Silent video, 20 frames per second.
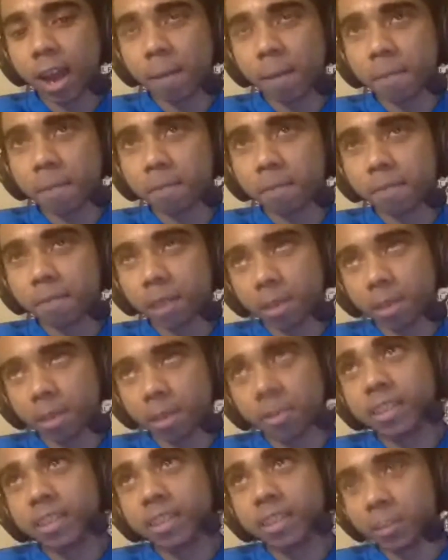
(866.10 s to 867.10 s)

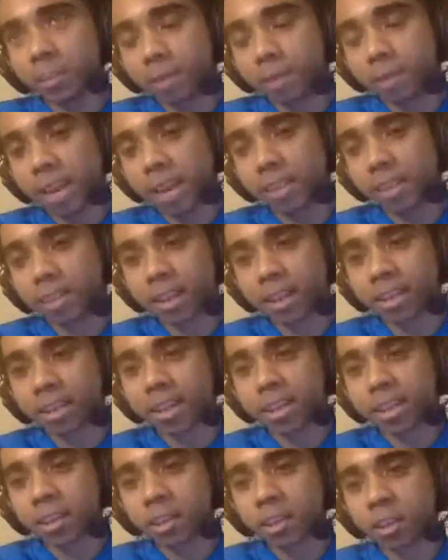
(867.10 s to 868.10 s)
and the reasons being is
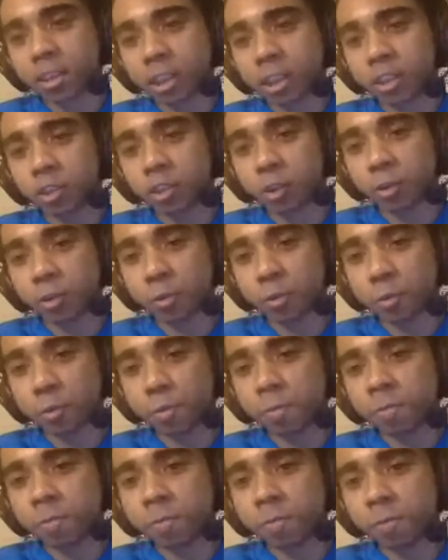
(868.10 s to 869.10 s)
that they're
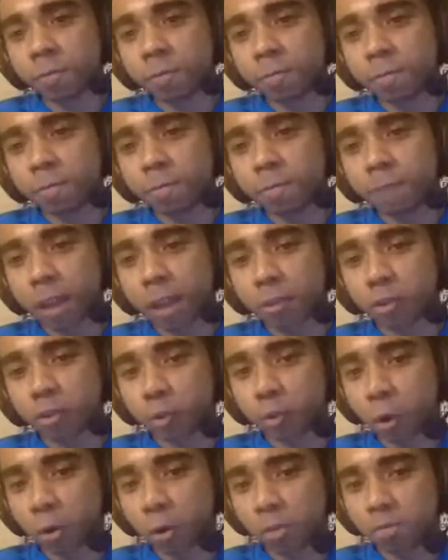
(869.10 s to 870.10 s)
so like
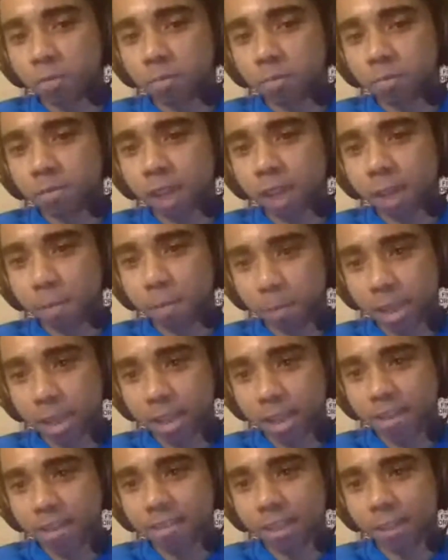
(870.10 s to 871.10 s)
strong and
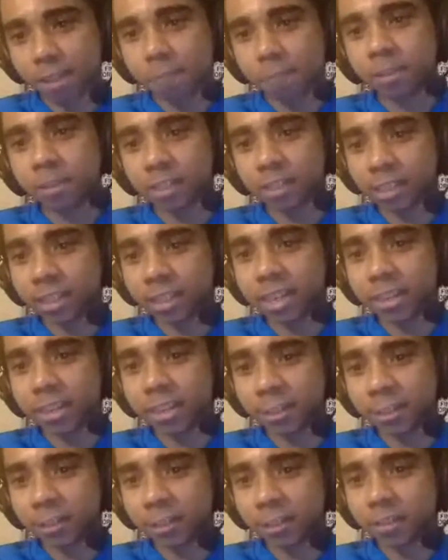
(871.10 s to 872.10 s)
big, like
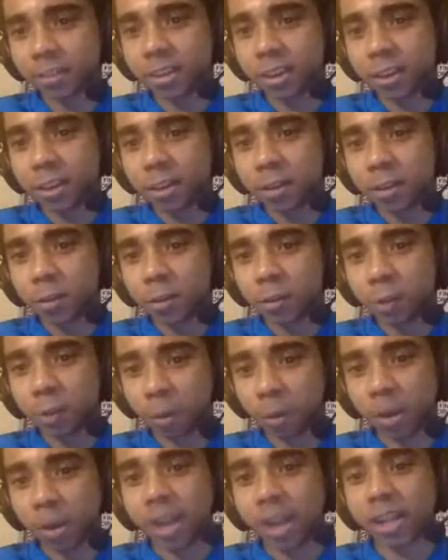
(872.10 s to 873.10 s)
physically just
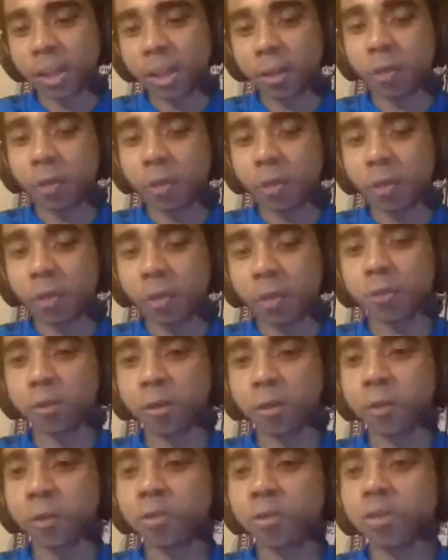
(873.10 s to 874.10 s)
dominate. Like you
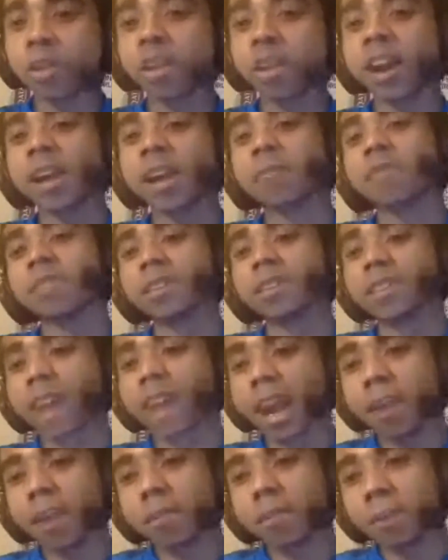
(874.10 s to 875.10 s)
go through their lineup, you
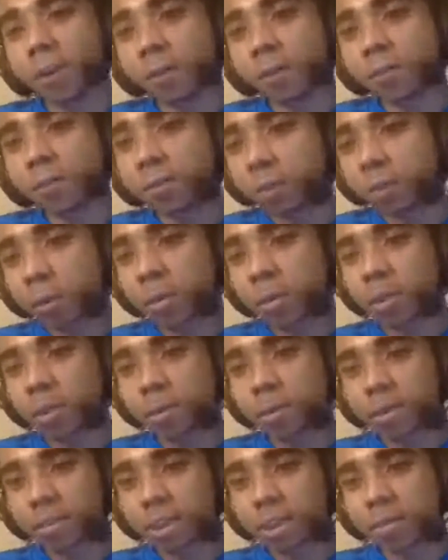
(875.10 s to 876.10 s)
got De Gea in goal. He's probably
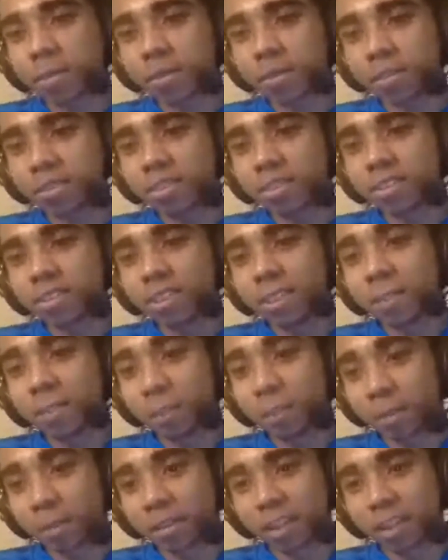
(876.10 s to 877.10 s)
one of the best keepers,
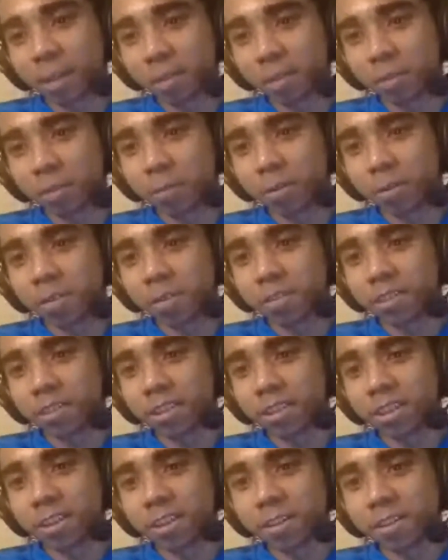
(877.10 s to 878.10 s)
if not the best keeper in the
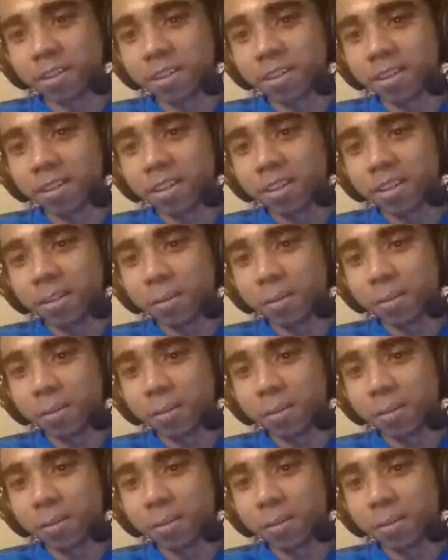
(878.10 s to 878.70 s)
world. And then you got